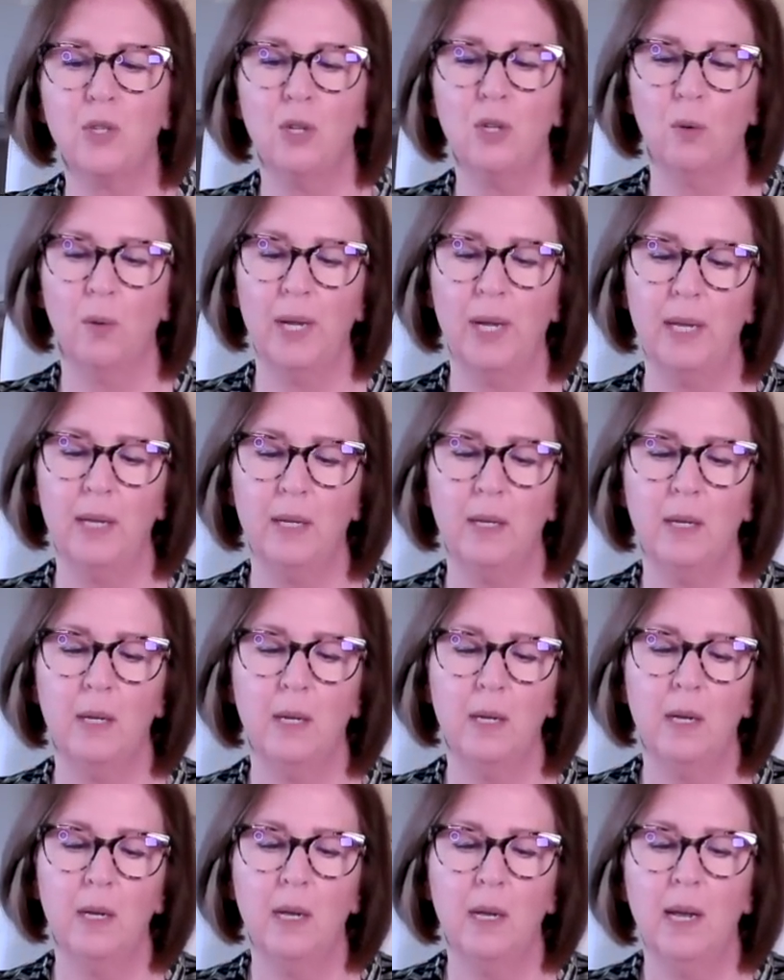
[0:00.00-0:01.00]
to it,
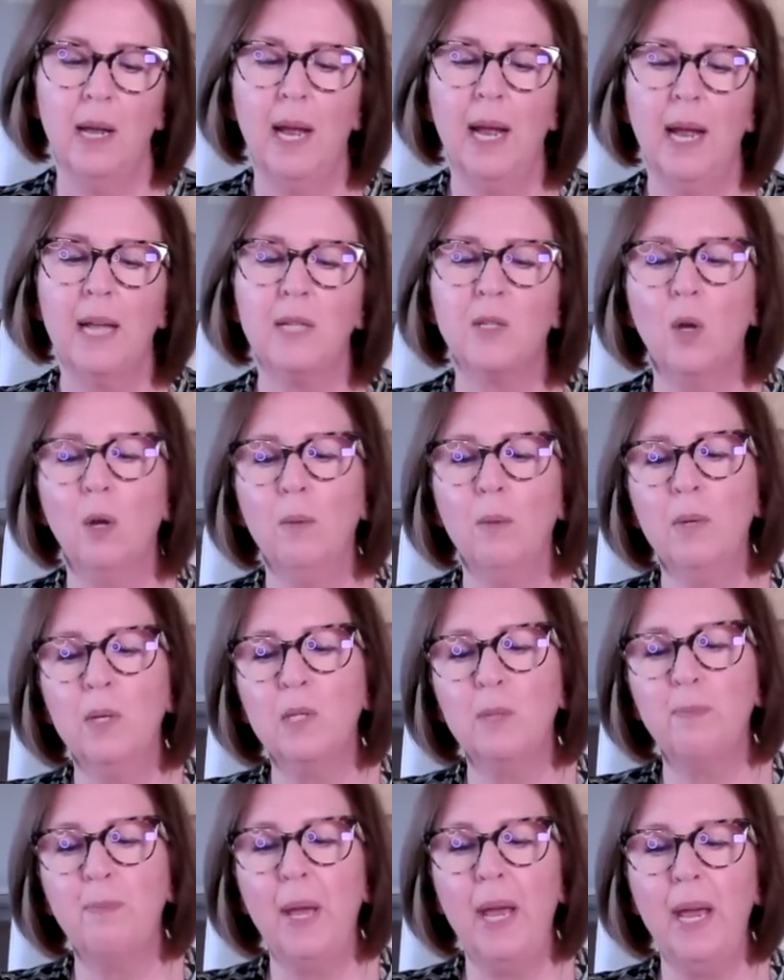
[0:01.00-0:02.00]
it's
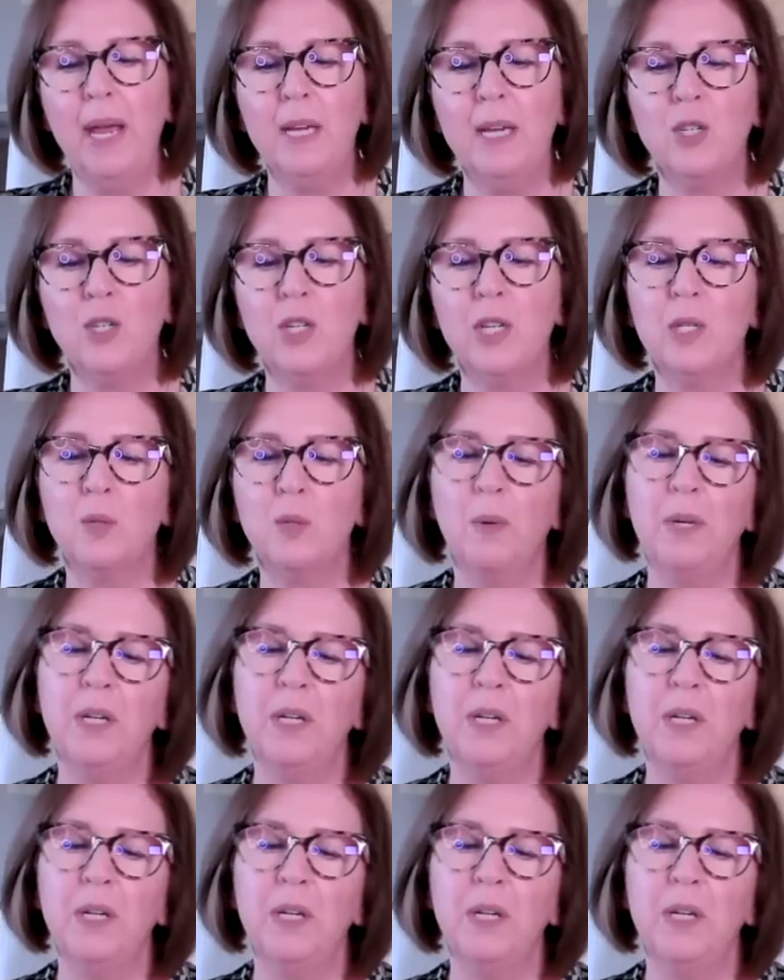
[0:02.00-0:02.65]
almost patience.